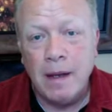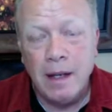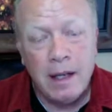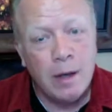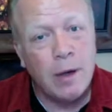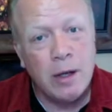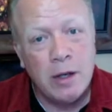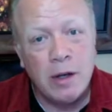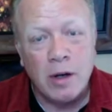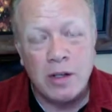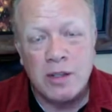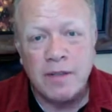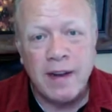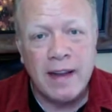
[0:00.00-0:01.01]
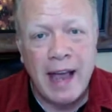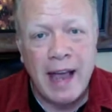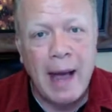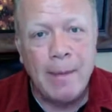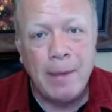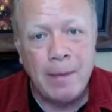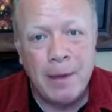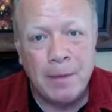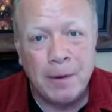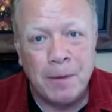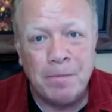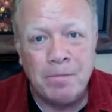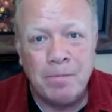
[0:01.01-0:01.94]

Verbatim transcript: You know what? You can also find the happy people.